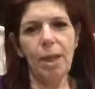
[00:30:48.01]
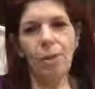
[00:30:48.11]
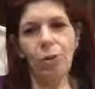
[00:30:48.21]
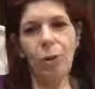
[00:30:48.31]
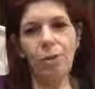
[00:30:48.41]

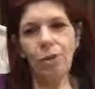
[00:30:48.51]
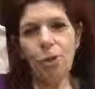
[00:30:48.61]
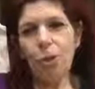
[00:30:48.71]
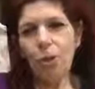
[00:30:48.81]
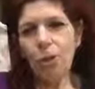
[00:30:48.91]
Joyce, do
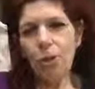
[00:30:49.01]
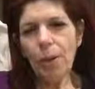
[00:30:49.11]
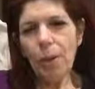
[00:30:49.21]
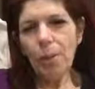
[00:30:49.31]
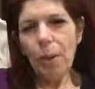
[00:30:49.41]
you even know
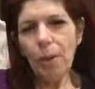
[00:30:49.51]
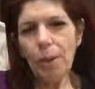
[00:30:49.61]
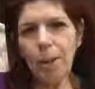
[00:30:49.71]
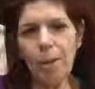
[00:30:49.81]
that about me?